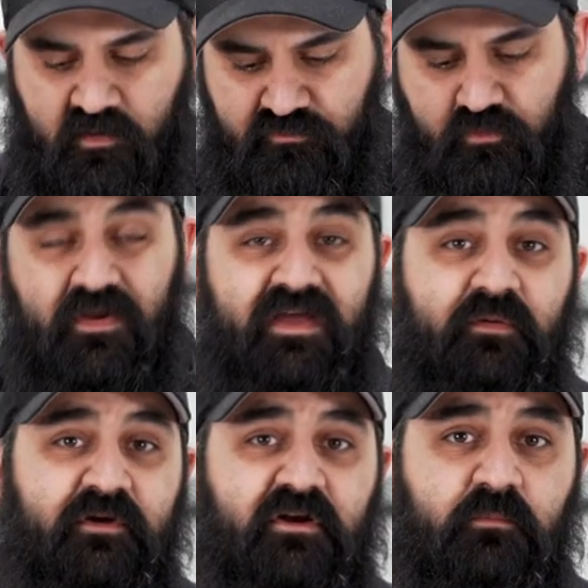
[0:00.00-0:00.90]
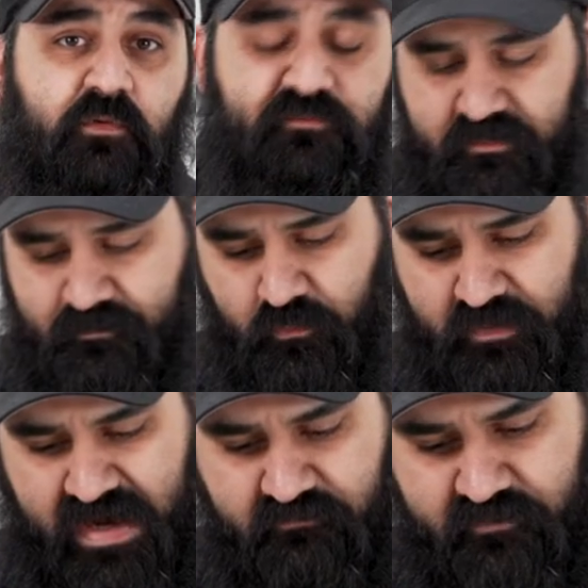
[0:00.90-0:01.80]
From here, we're going to remove the bolt
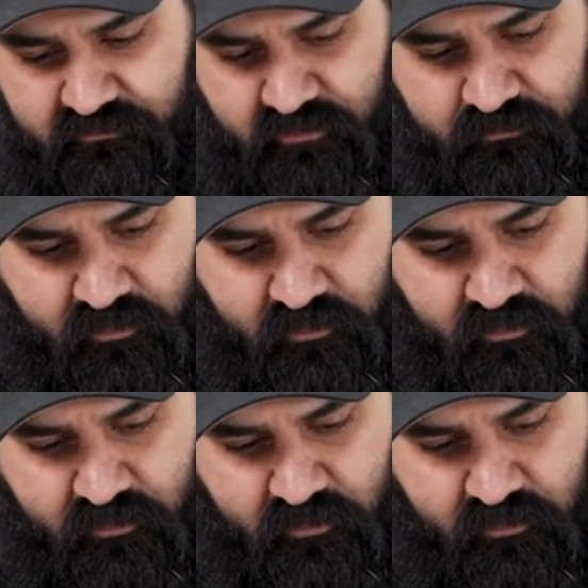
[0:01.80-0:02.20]
carrier group.